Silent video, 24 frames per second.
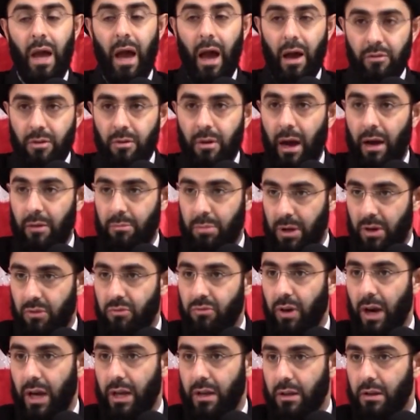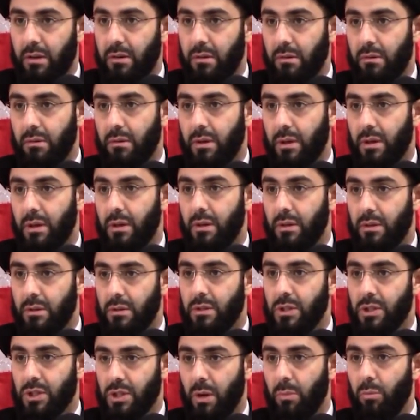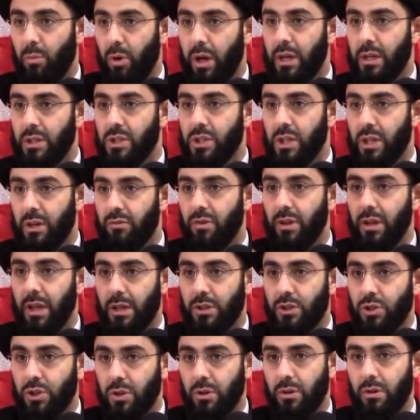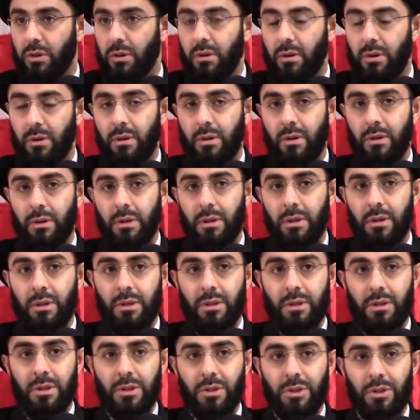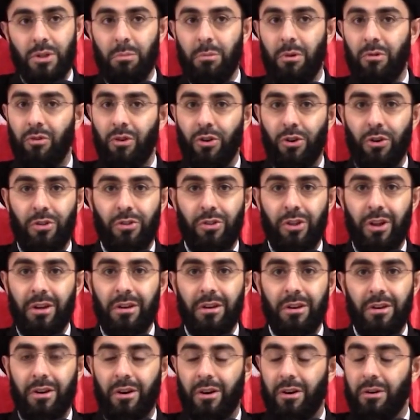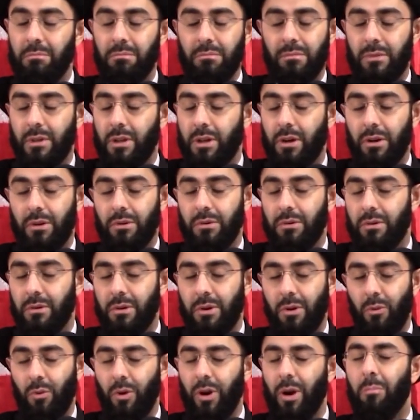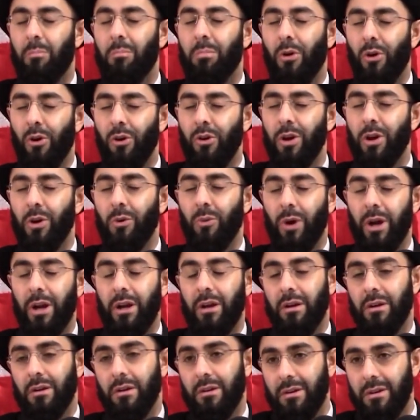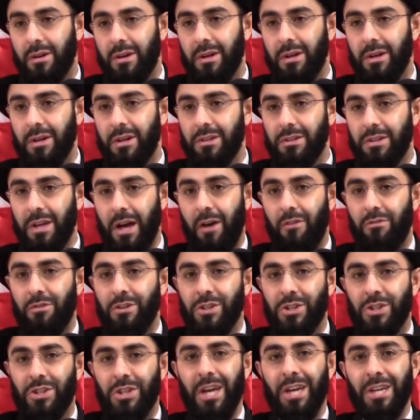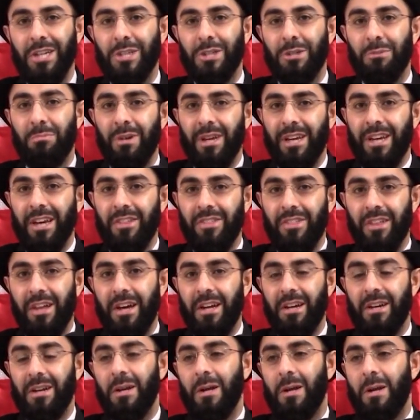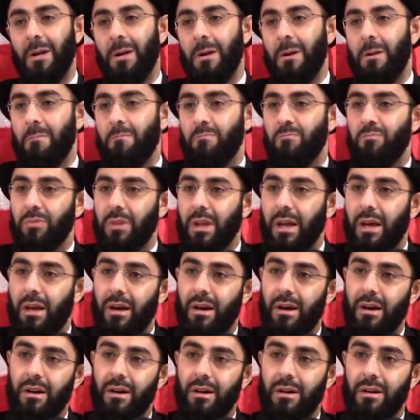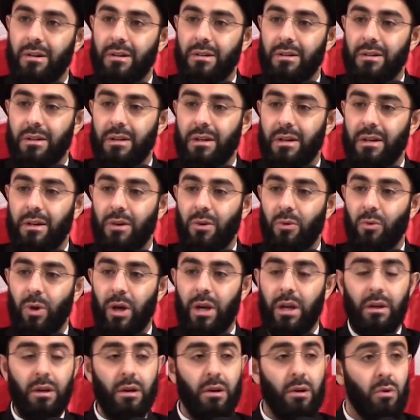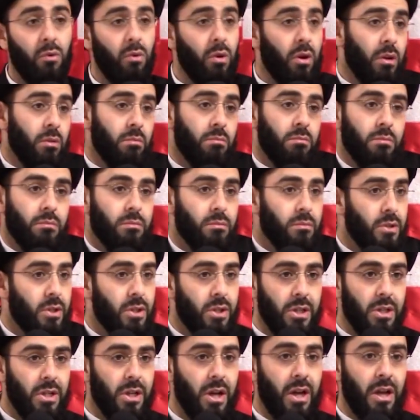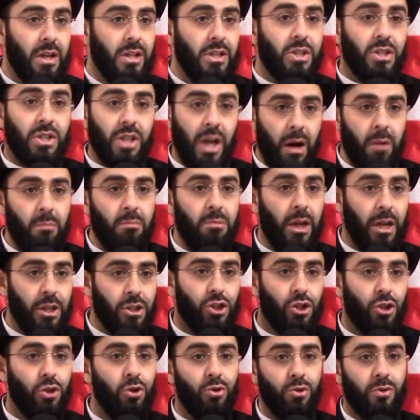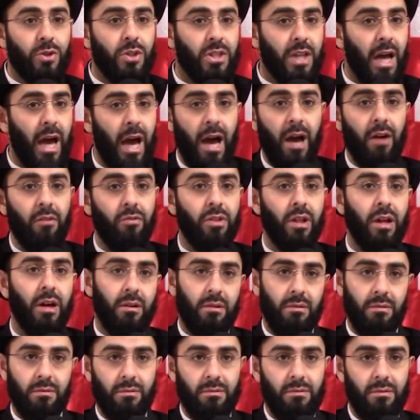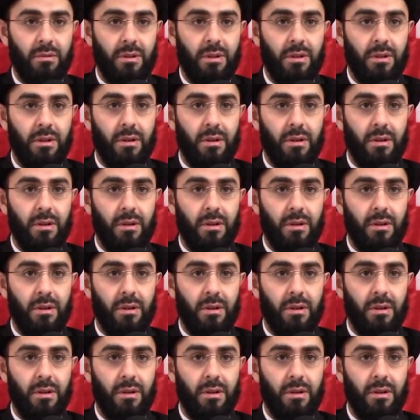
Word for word: I've, I've been invited to some weddings to give a lecture. Some of you are thinking, are, you know, what a boring wedding. To have the Sayyid speak at that uh, wedding. Well, some they choose to have that.